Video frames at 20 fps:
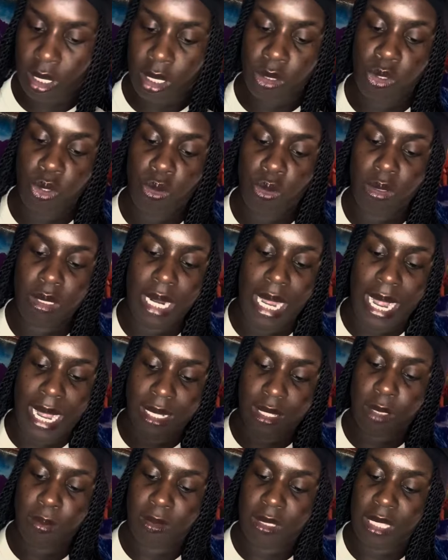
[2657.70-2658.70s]
Do
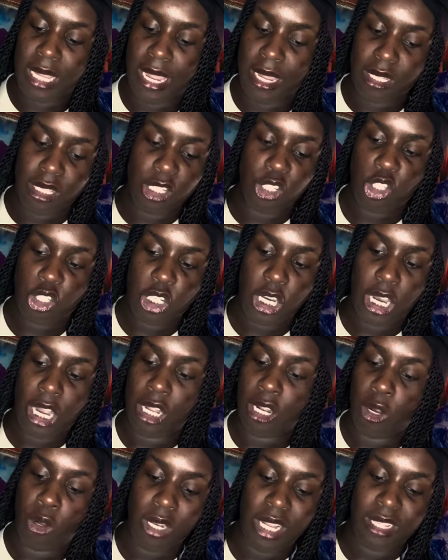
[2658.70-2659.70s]
not take this child.
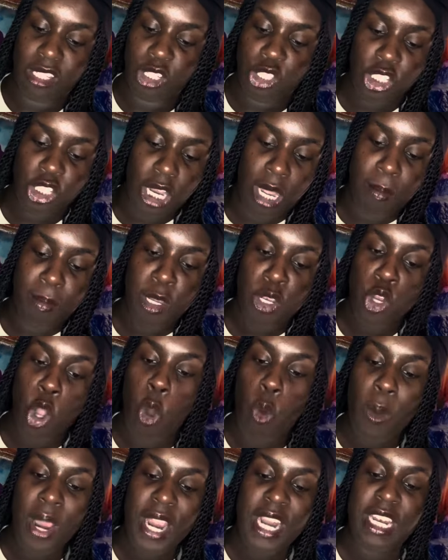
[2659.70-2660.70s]
Don't let this child be
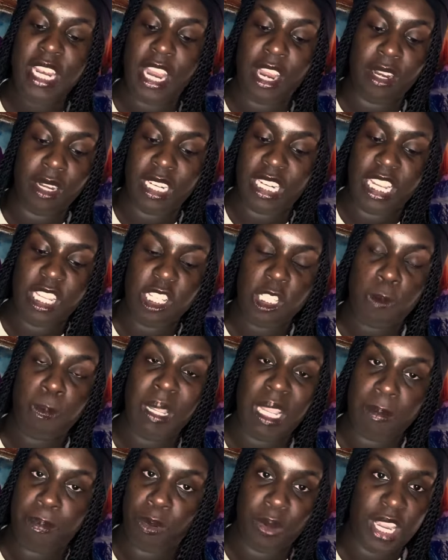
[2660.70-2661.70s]
nowhere near these
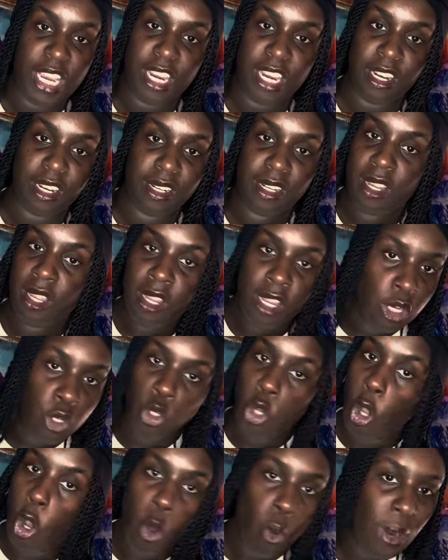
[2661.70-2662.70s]
people here.
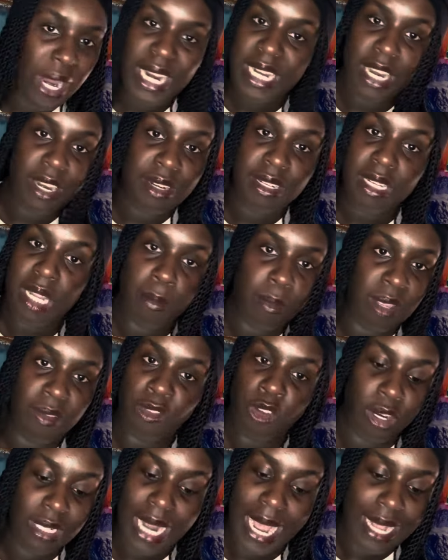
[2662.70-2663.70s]
Nowhere near them. If
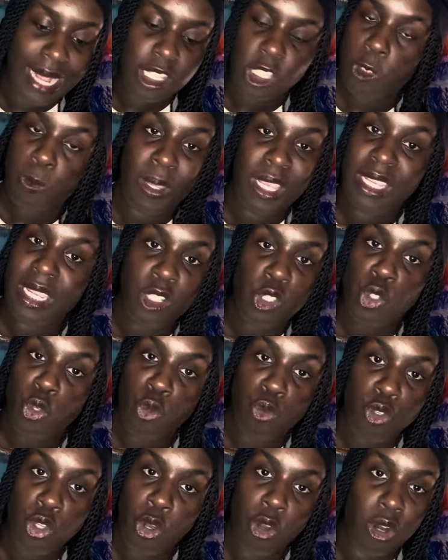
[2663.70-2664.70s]
you're not speaking
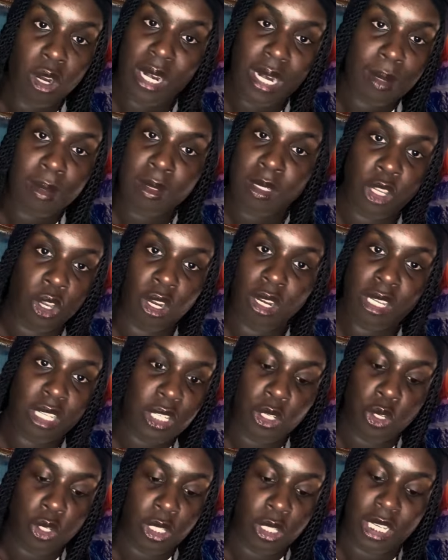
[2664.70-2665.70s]
to your
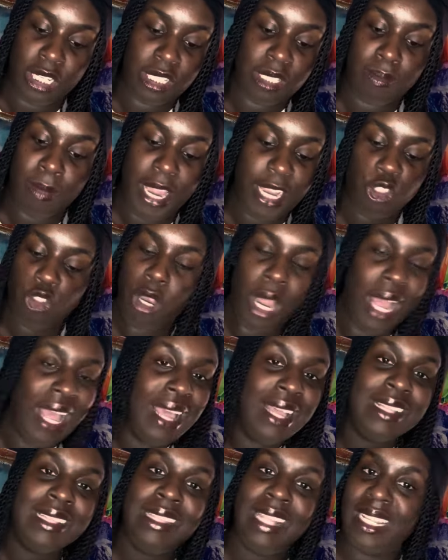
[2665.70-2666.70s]
this matriarch,
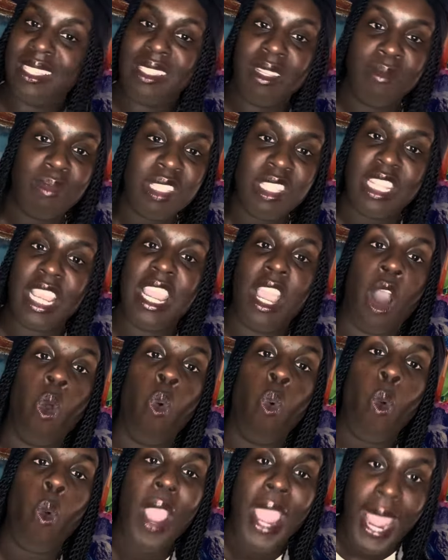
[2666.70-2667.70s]
let them stay
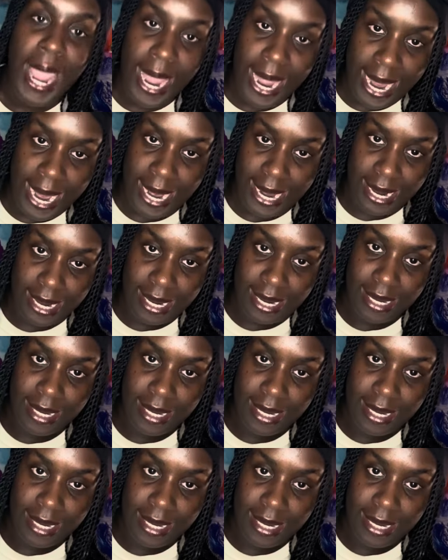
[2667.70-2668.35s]
away.